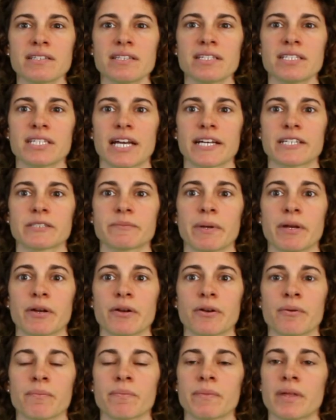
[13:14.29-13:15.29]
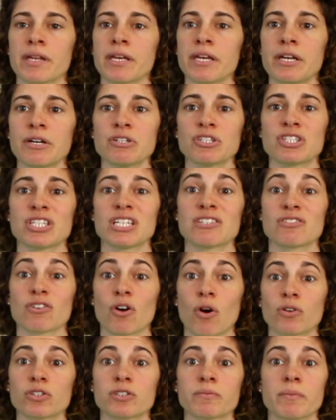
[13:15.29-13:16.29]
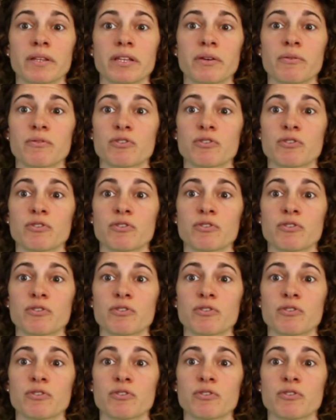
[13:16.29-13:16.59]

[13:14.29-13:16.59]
to the taxpayer that he or she is ultimately